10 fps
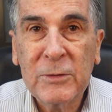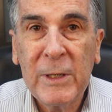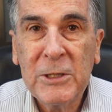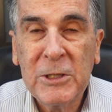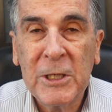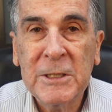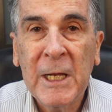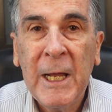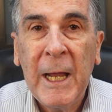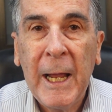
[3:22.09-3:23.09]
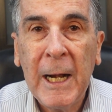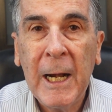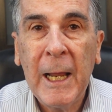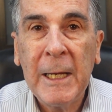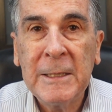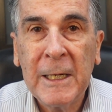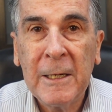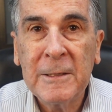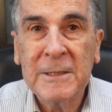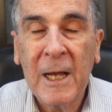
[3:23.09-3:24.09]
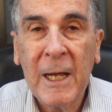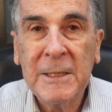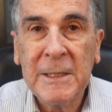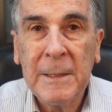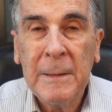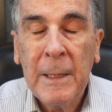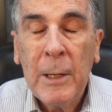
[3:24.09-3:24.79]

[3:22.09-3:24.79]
questions and allaying their anxiety.